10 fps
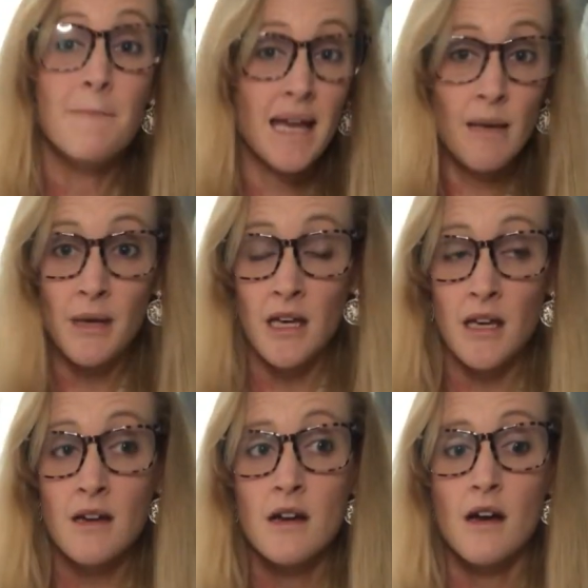
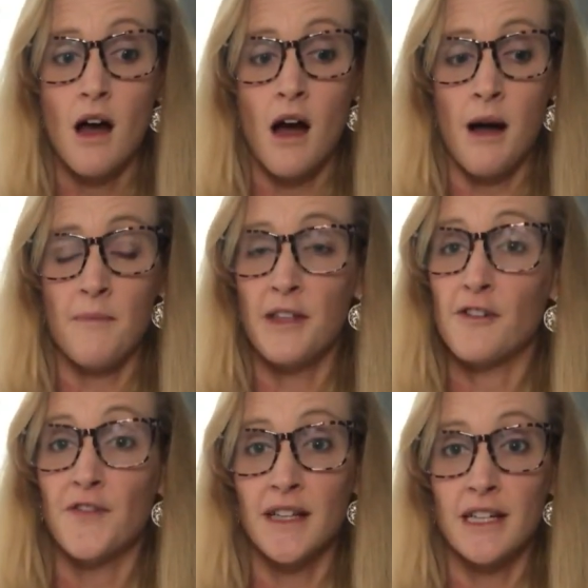Maybe
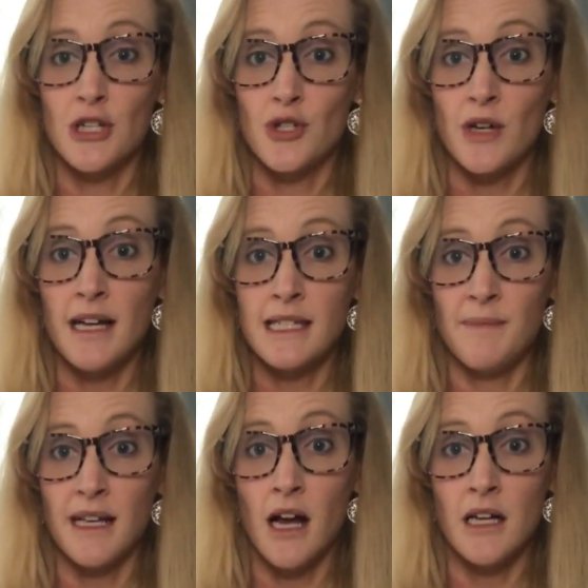they're feeling
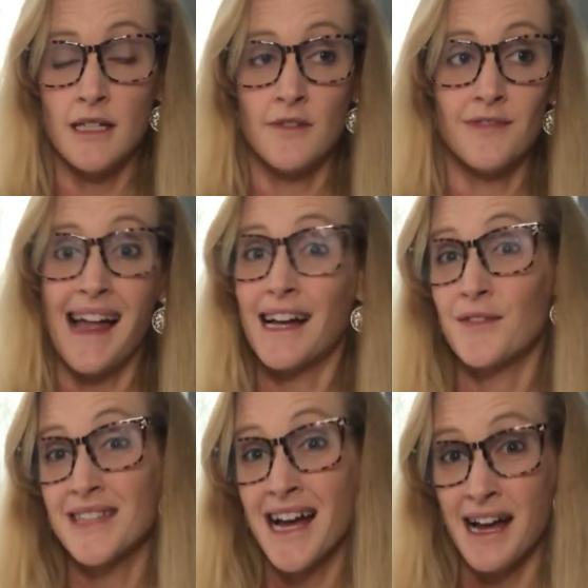stressed because of lack
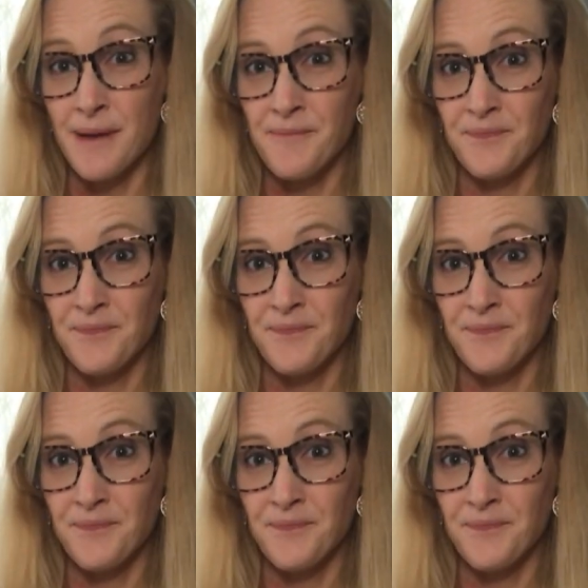of time.